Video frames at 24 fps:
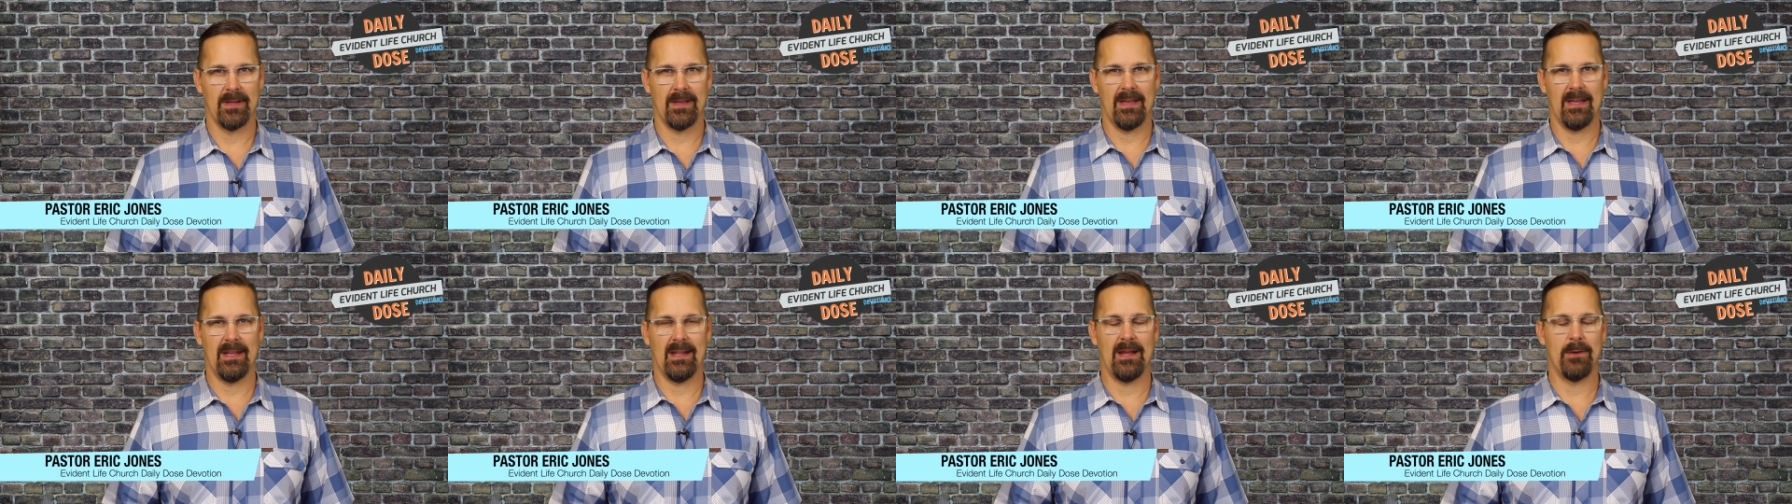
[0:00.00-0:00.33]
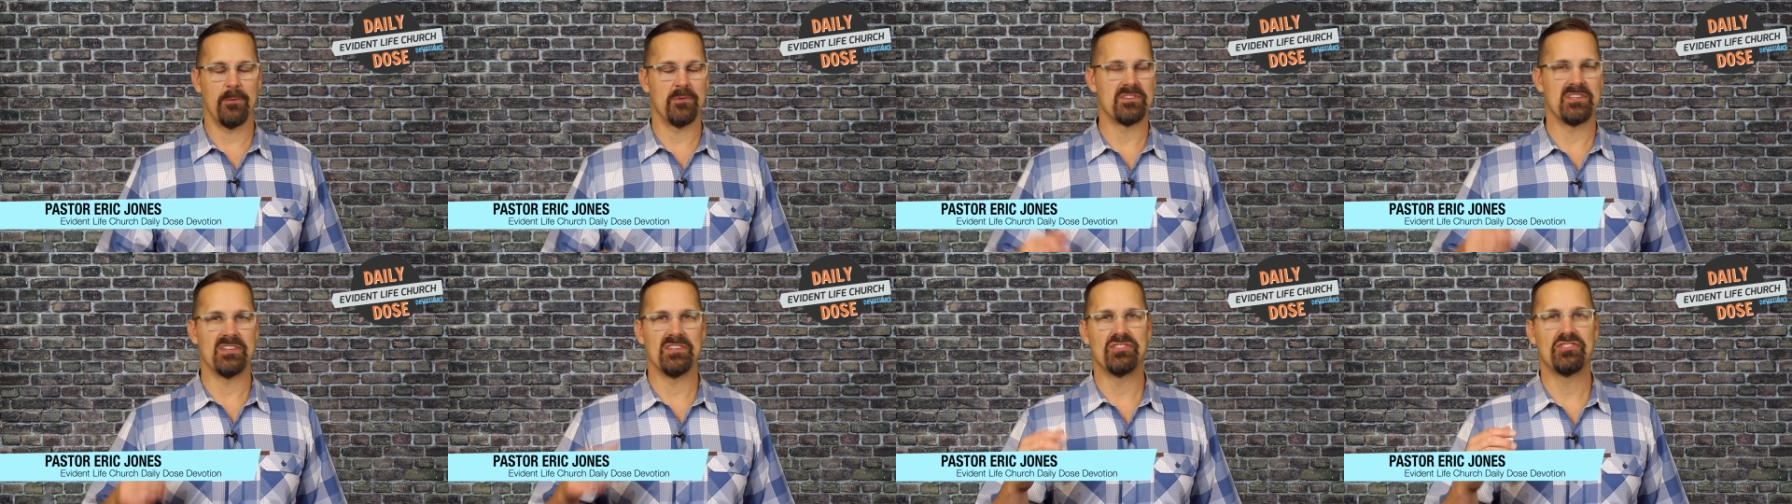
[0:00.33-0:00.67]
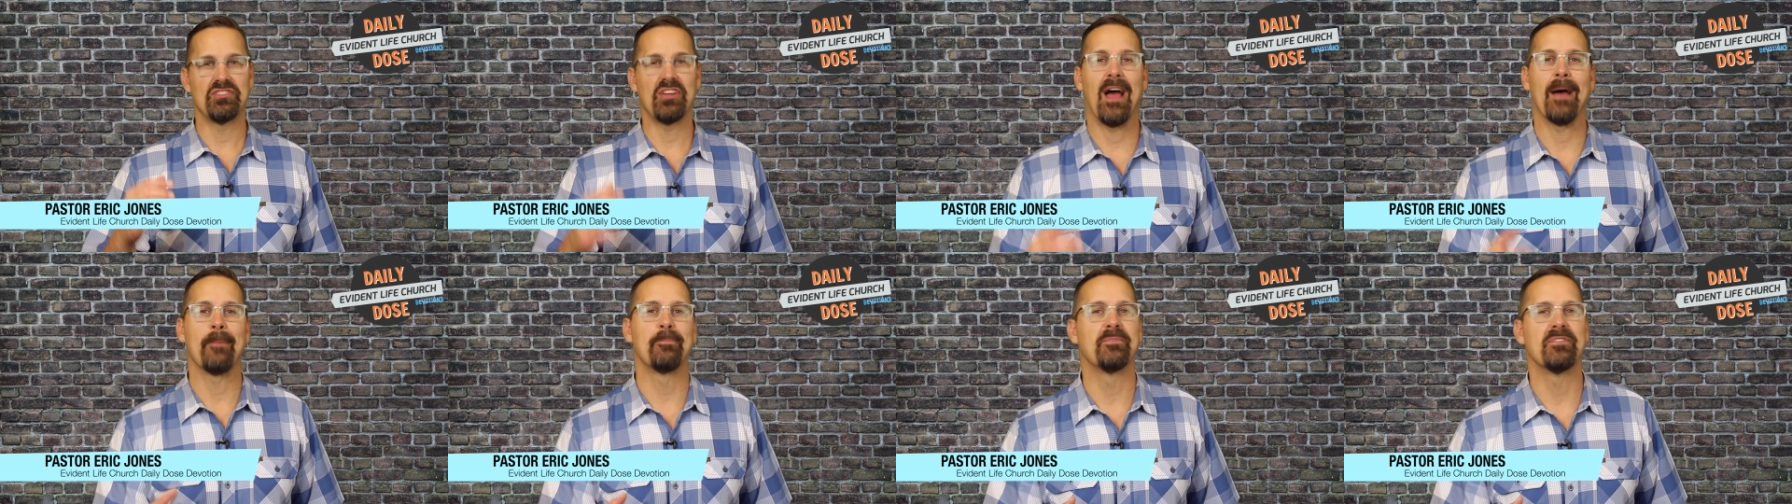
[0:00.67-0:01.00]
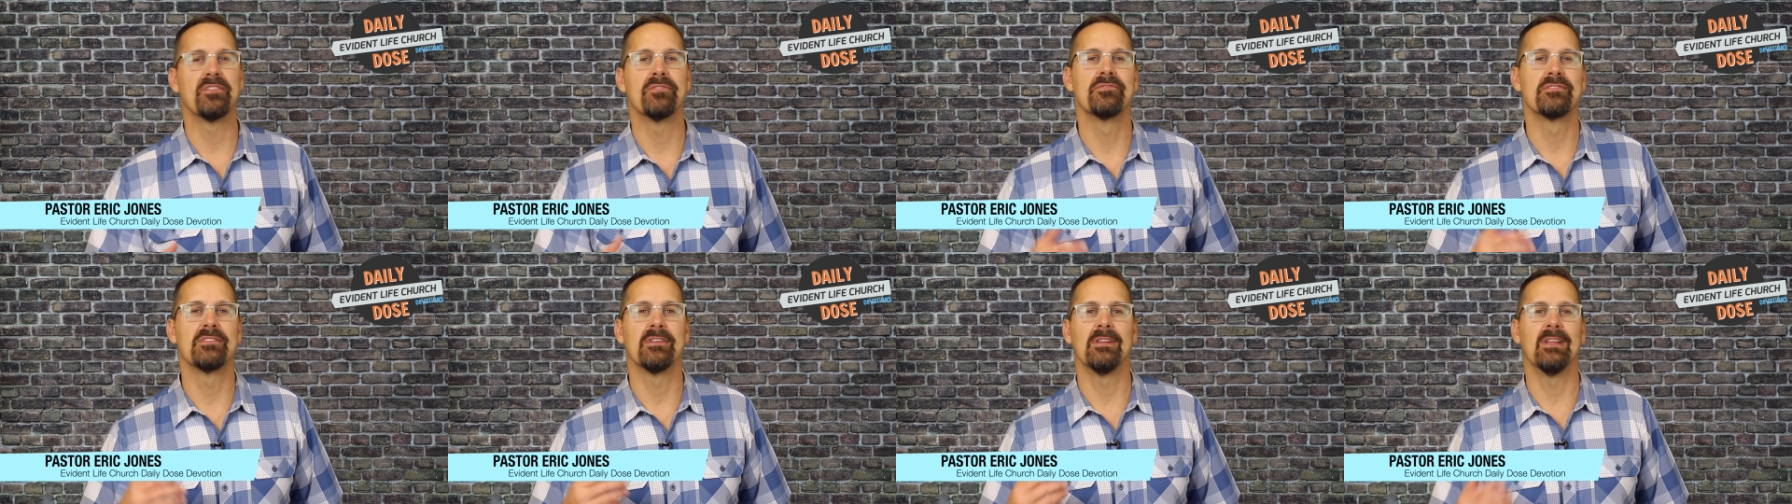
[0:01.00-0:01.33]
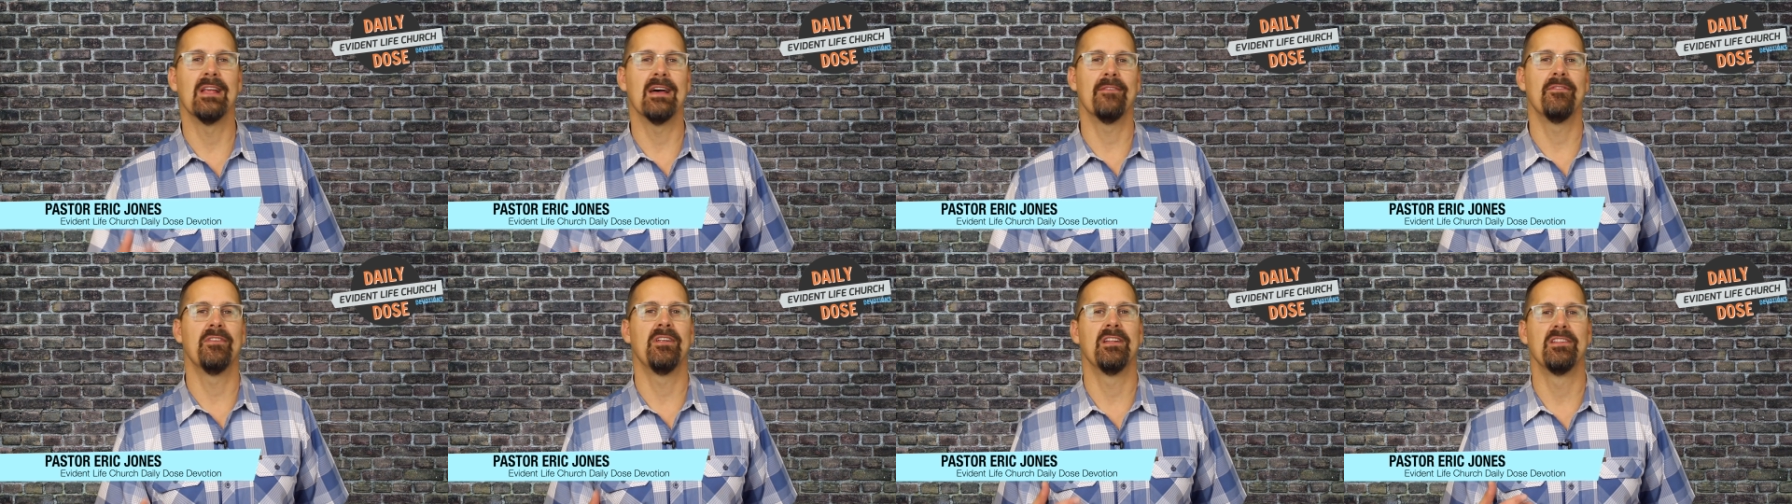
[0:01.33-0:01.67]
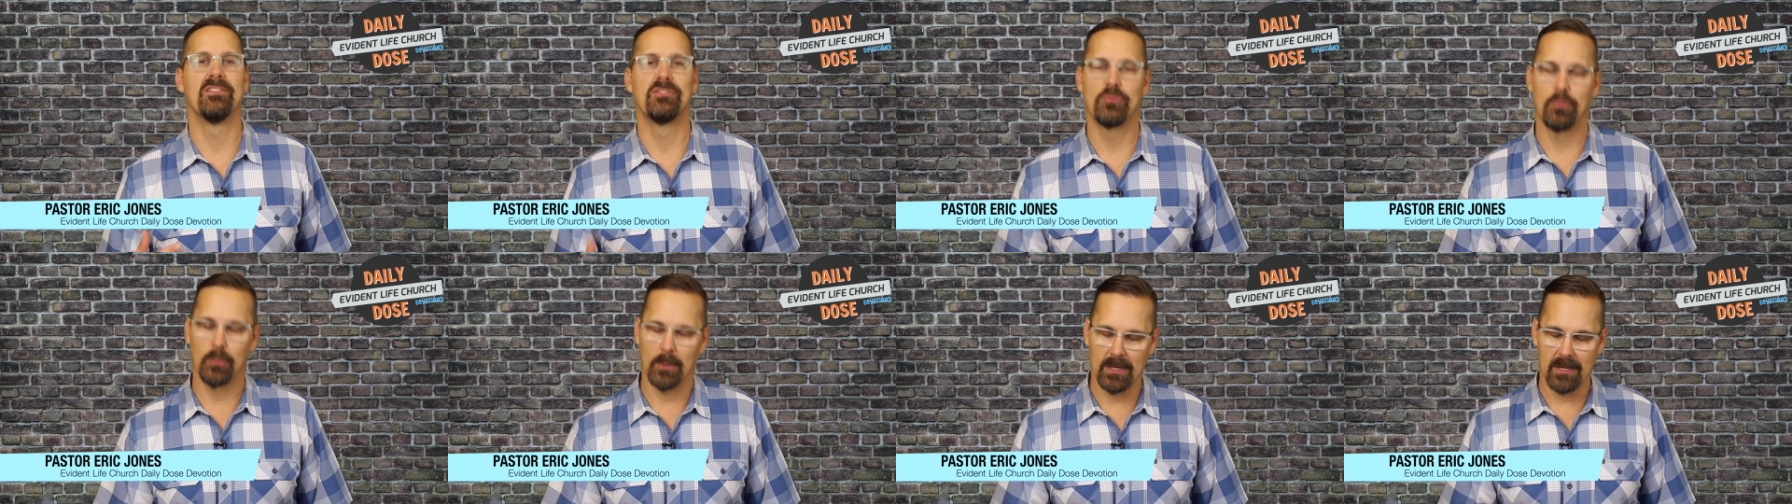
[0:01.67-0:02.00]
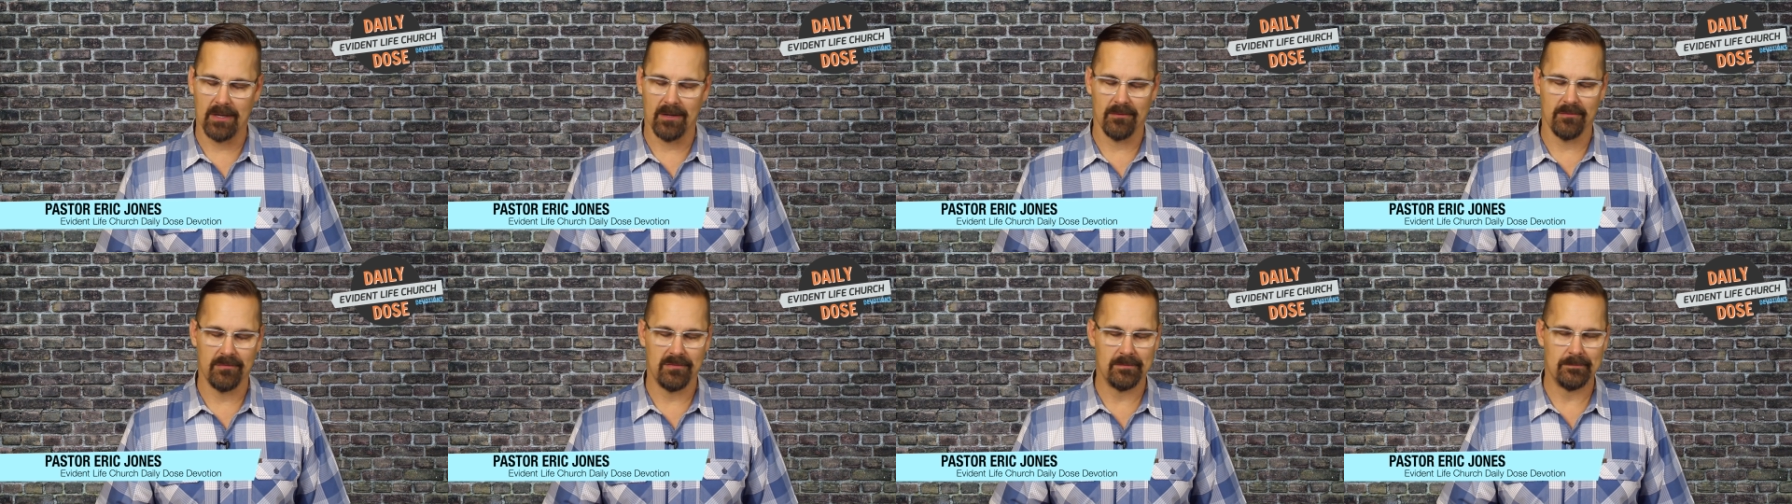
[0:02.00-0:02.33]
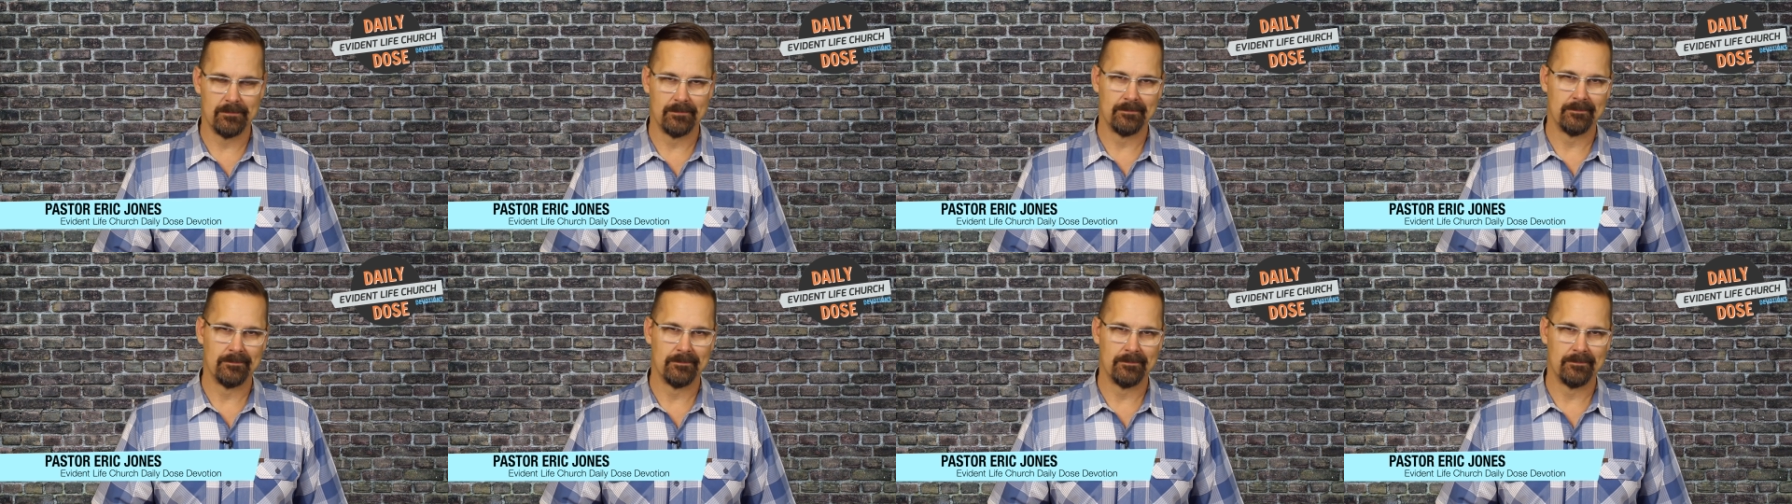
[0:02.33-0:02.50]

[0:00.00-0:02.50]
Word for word: and I was in chapters 11 and 12.